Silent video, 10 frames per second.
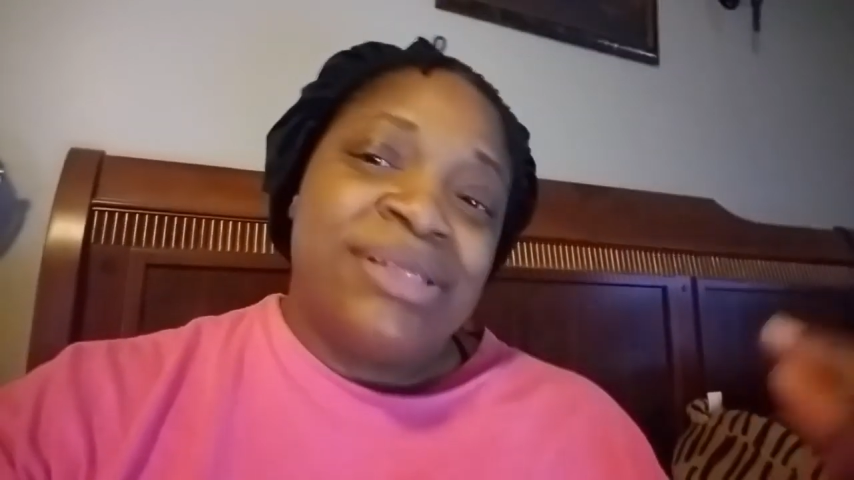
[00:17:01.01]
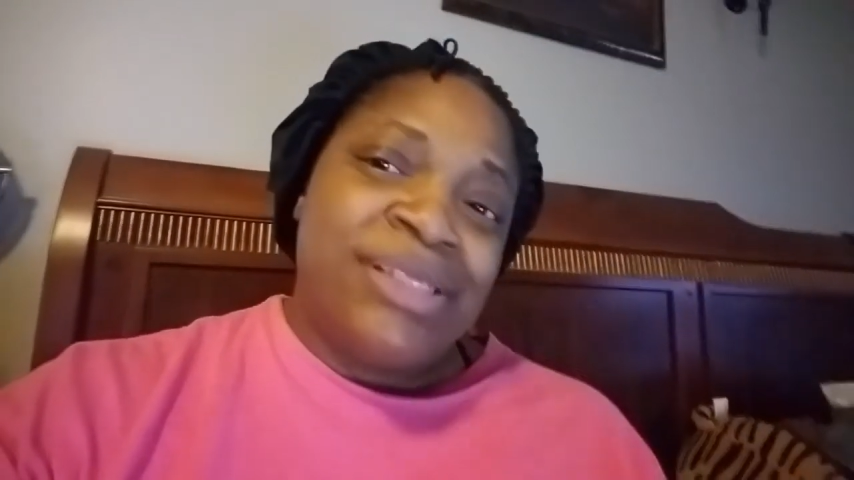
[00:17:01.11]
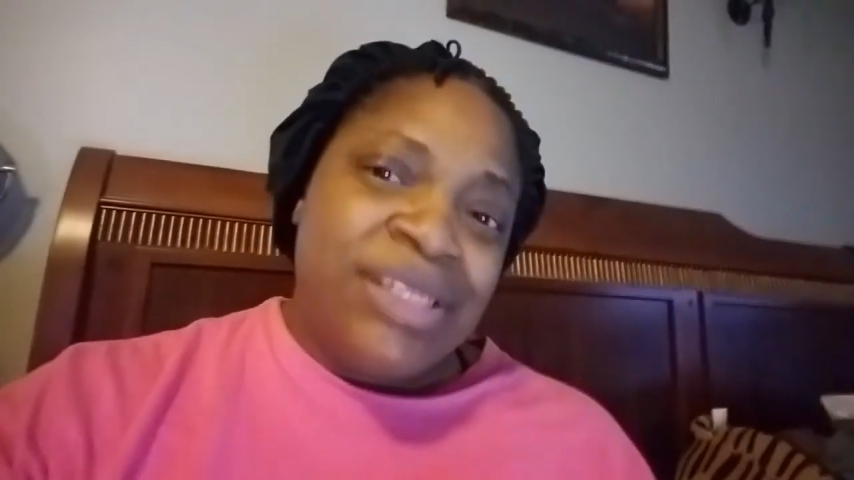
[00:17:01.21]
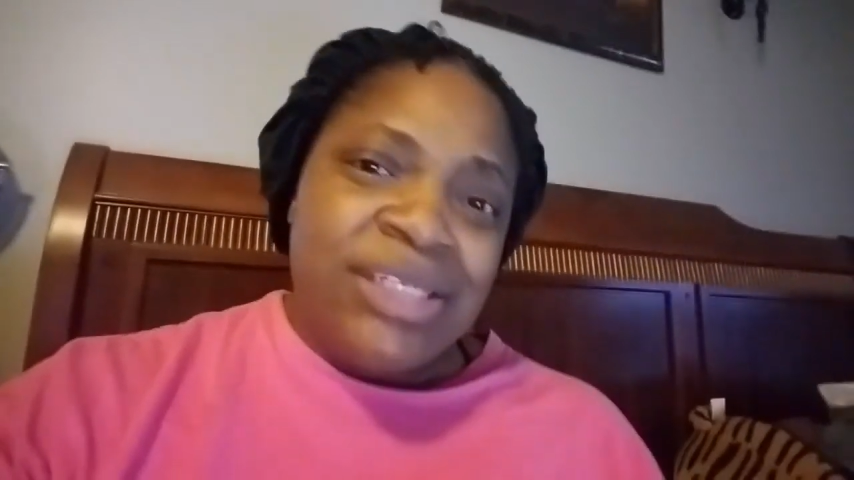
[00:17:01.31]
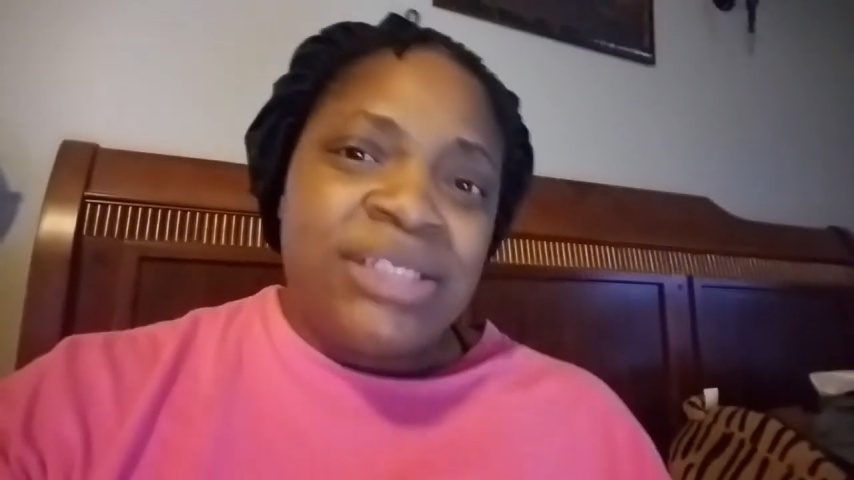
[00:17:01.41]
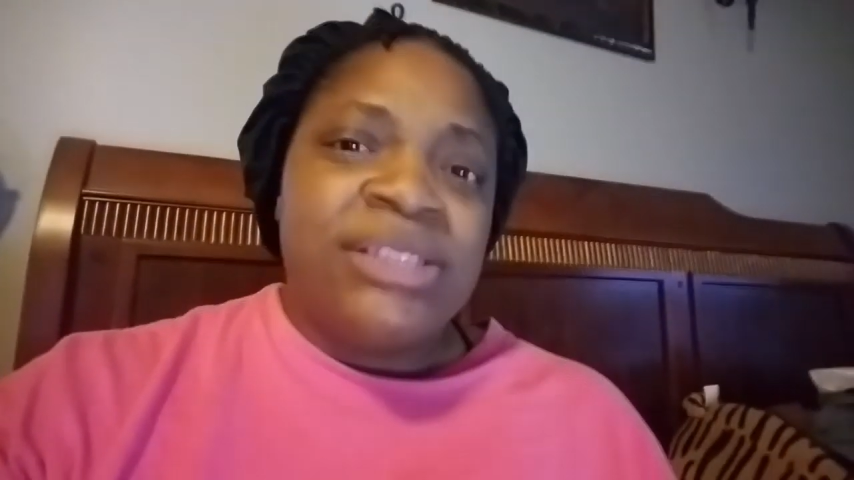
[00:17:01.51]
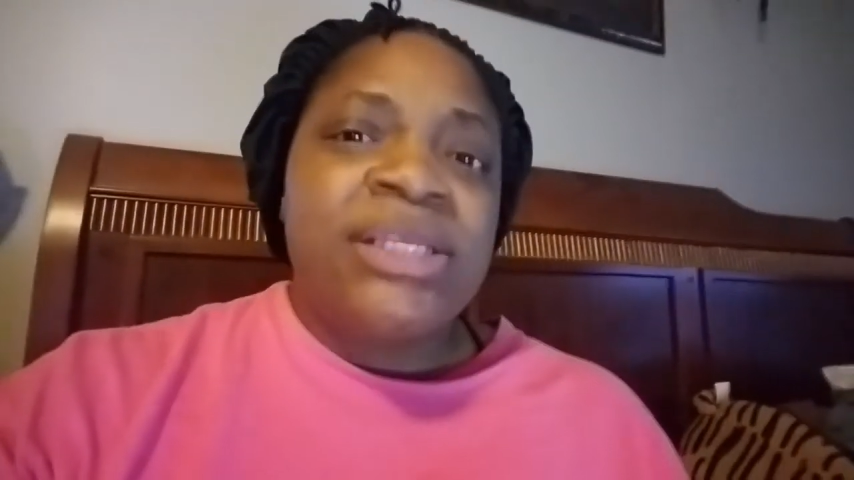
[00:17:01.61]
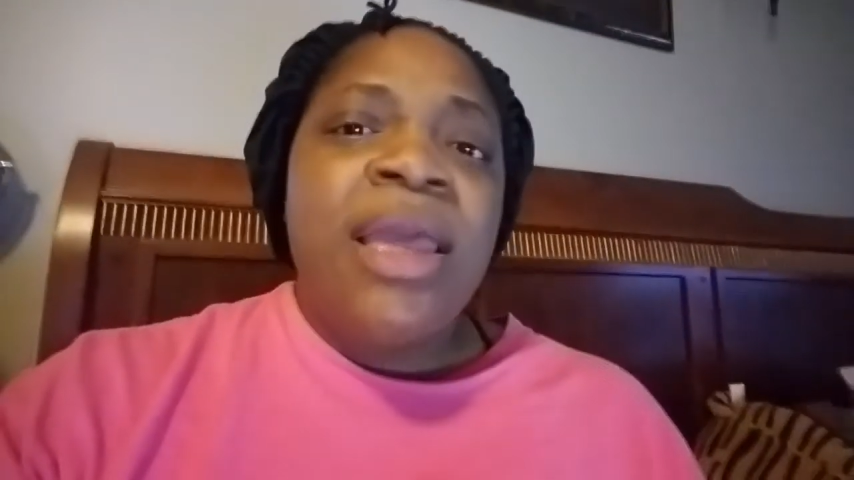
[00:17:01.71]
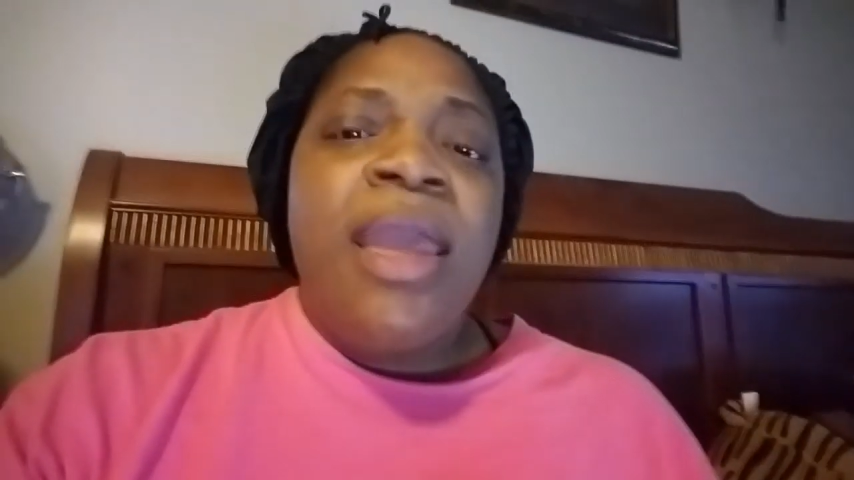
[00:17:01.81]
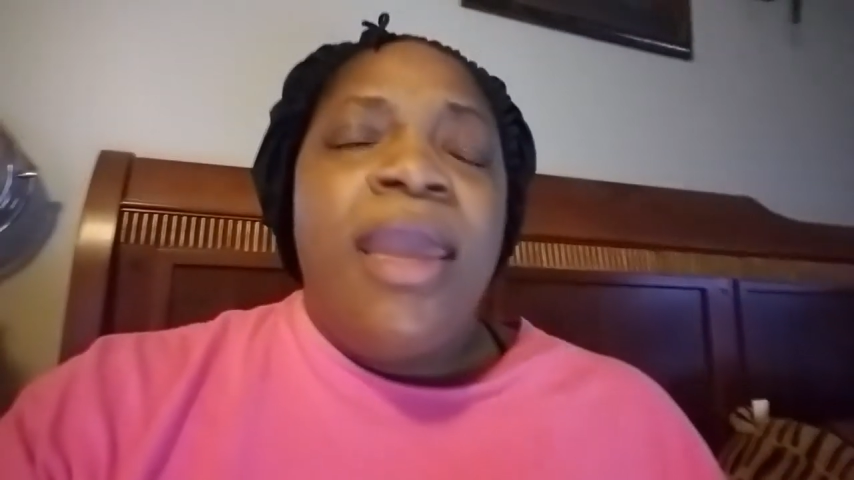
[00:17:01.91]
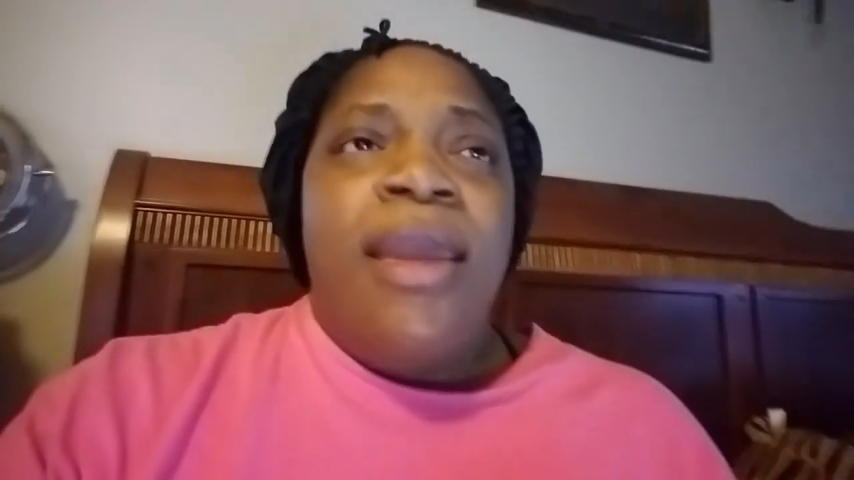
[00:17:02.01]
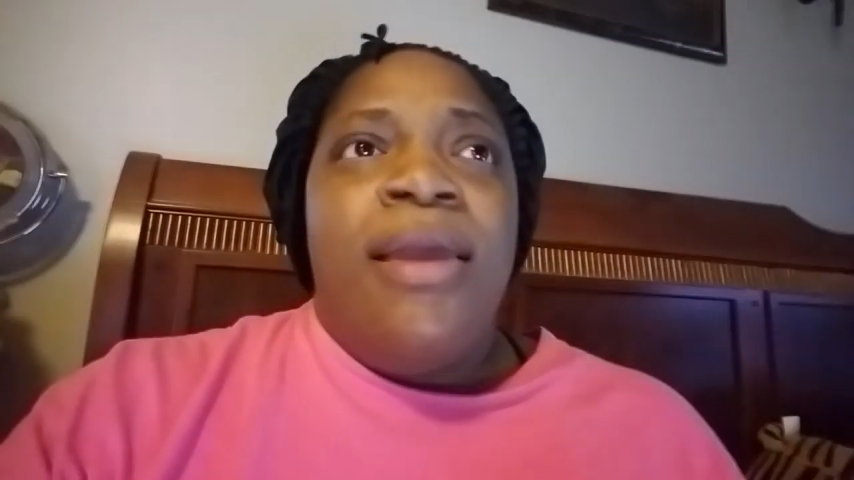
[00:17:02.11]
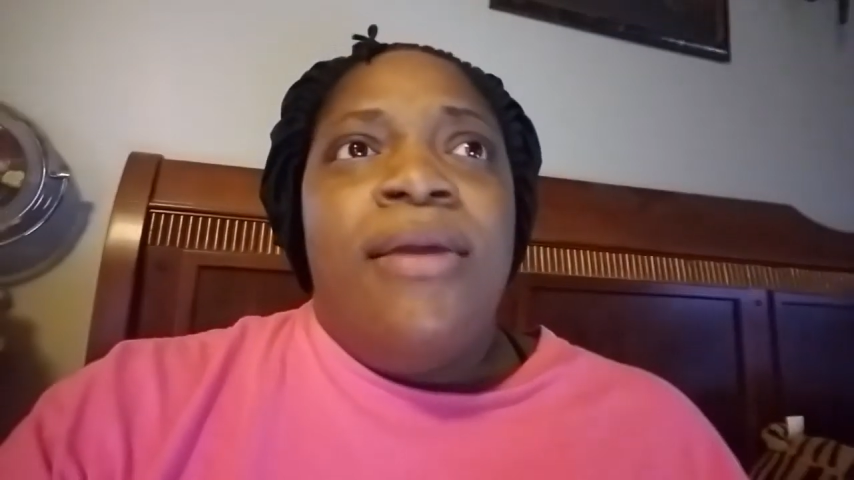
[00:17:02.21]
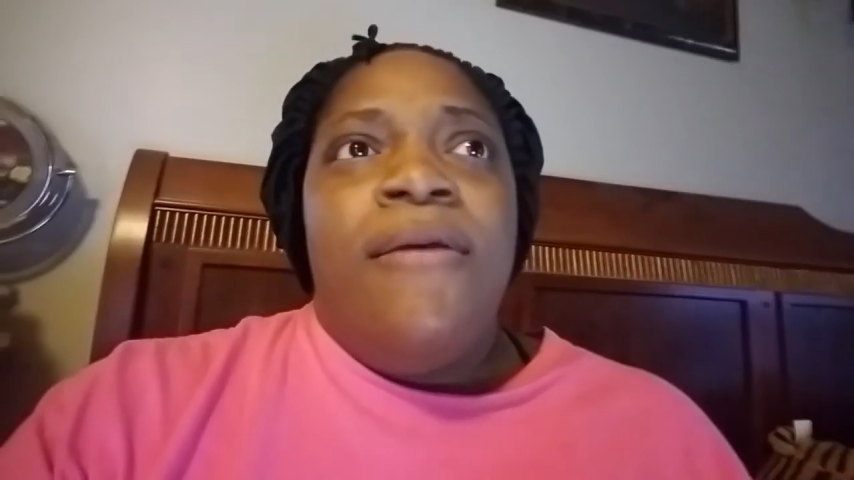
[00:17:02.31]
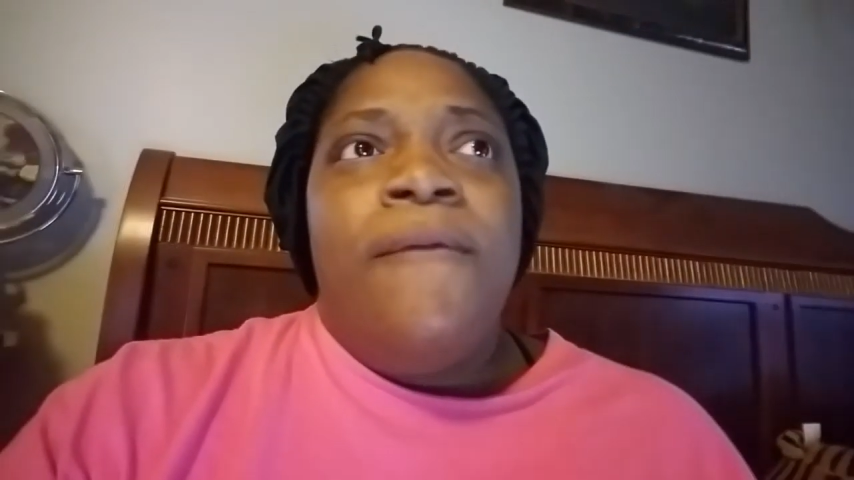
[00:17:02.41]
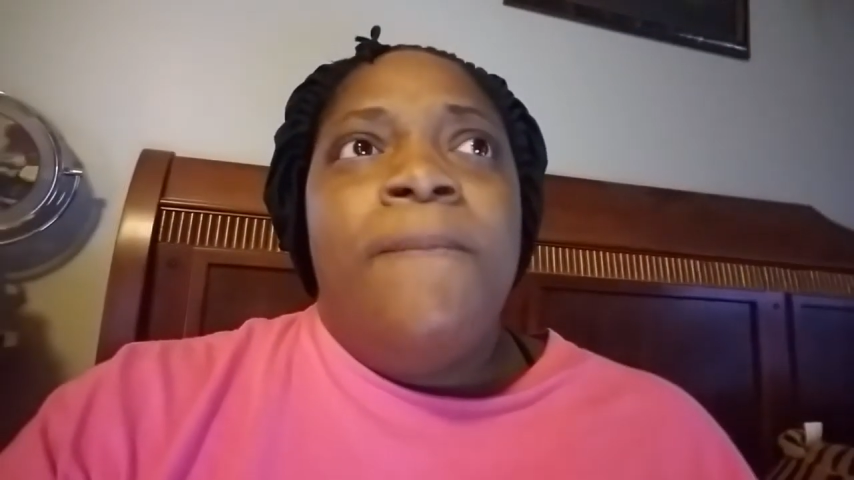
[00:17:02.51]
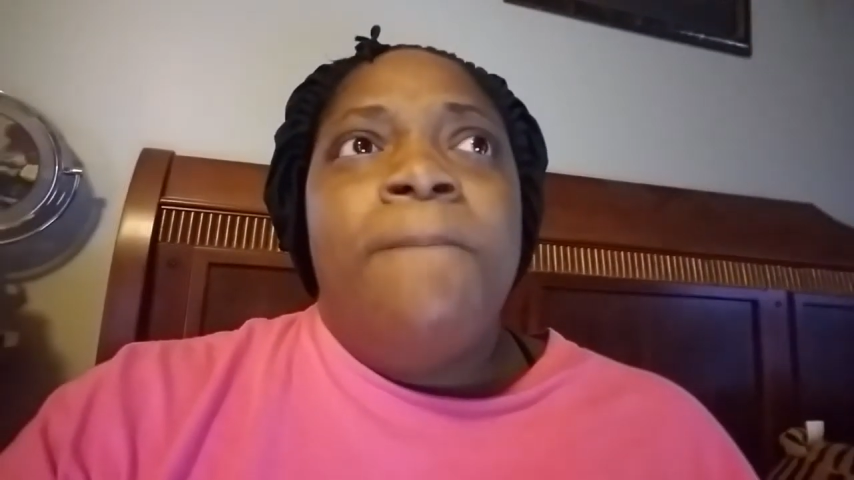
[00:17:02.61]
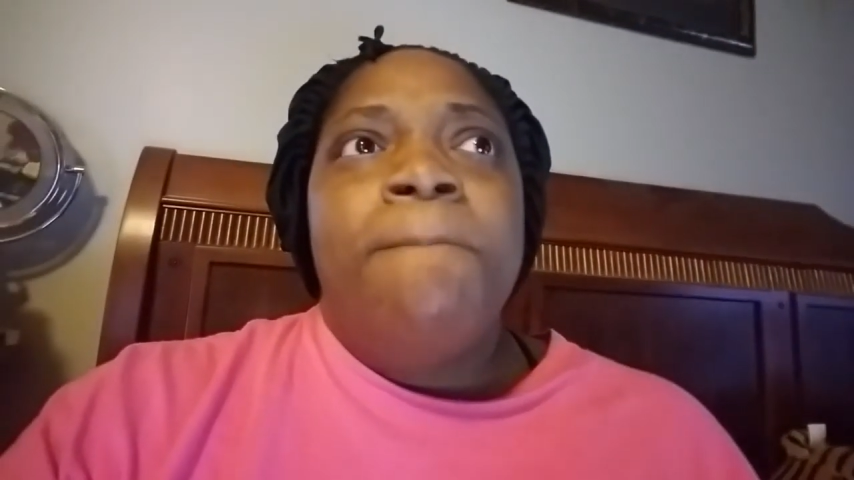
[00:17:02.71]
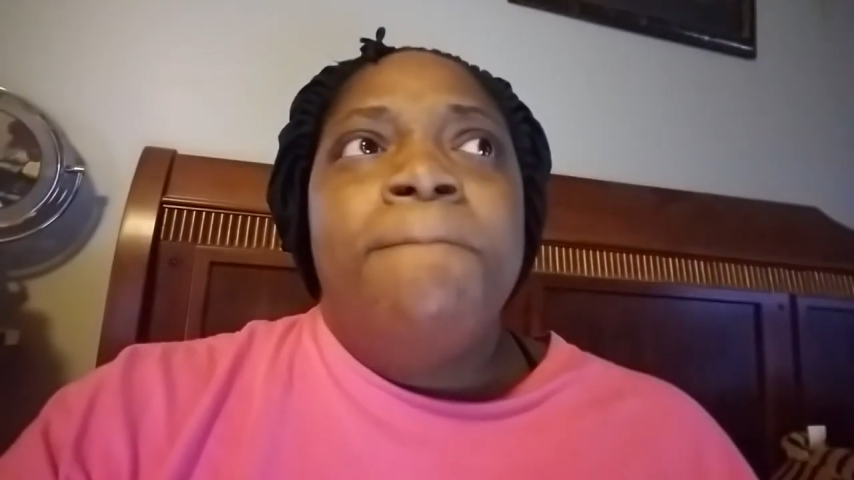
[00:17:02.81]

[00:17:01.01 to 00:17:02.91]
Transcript: decisions. And